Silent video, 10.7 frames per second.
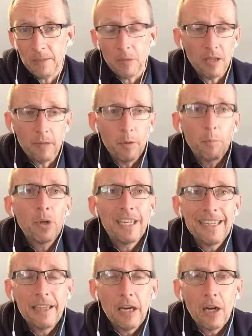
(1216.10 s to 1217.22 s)
but if you put it
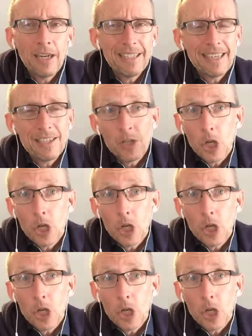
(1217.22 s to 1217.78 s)
in there and it says